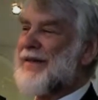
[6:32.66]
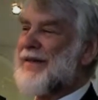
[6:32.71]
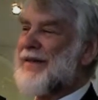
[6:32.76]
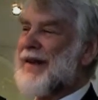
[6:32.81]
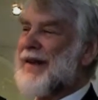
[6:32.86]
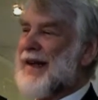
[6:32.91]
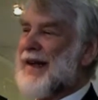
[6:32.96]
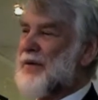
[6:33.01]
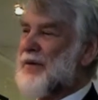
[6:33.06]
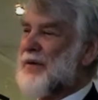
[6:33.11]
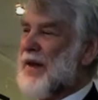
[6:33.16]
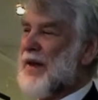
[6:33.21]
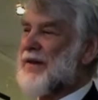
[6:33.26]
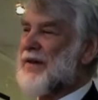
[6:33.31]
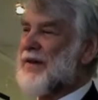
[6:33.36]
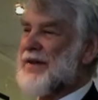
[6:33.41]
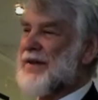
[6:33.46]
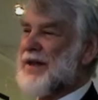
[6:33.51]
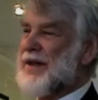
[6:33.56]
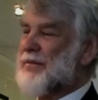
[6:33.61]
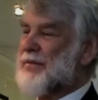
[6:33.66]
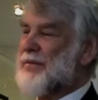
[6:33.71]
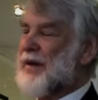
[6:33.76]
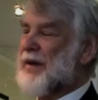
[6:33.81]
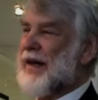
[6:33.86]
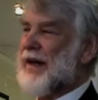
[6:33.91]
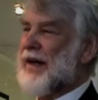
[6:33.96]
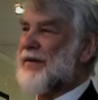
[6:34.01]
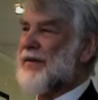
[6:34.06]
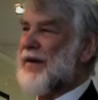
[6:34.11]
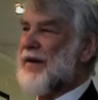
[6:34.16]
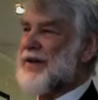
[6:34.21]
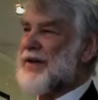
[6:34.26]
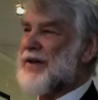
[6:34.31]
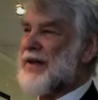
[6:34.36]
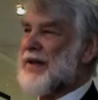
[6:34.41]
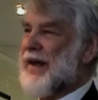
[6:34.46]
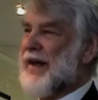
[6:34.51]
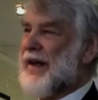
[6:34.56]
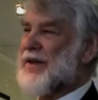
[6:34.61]
Whether it's a plantar
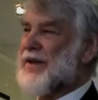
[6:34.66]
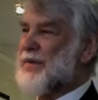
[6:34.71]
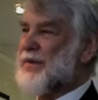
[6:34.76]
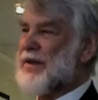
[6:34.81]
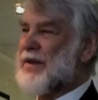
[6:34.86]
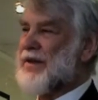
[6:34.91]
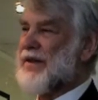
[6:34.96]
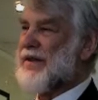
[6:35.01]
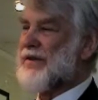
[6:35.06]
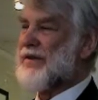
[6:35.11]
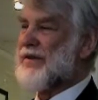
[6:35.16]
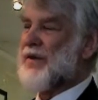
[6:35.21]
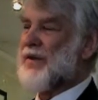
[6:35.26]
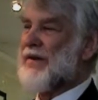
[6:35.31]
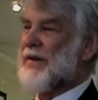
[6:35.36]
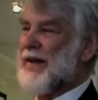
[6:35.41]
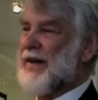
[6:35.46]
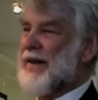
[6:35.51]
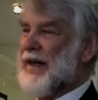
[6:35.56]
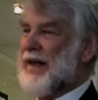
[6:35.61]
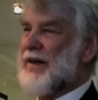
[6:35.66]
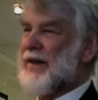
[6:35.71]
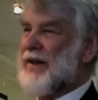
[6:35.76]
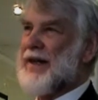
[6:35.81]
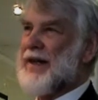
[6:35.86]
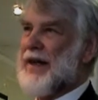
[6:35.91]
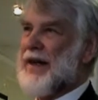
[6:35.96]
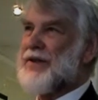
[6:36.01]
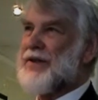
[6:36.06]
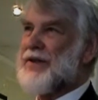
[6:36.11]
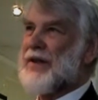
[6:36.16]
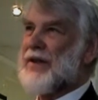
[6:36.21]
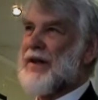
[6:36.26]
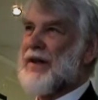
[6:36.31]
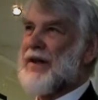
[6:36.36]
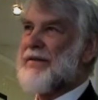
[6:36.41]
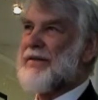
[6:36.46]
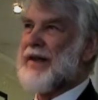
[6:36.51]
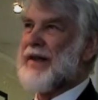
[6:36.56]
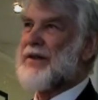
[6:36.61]
fasciitis, which is sort of an irritation
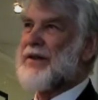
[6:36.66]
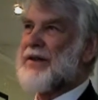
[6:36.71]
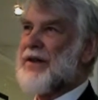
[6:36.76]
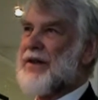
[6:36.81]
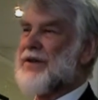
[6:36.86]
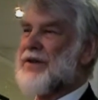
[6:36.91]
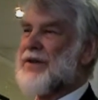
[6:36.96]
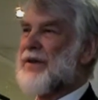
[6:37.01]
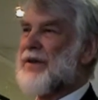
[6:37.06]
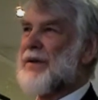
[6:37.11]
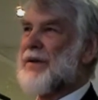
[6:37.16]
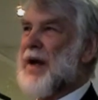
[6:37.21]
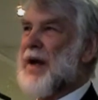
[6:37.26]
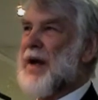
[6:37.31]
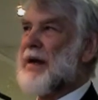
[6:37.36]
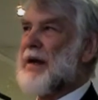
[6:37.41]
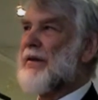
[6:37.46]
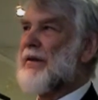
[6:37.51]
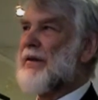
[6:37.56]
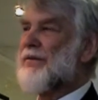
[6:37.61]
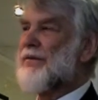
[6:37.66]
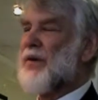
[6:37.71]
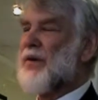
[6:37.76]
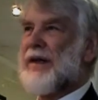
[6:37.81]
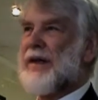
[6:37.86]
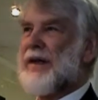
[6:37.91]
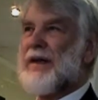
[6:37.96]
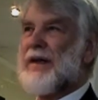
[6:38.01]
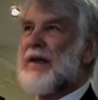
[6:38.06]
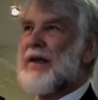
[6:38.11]
of the tissue on the bottom of the foot,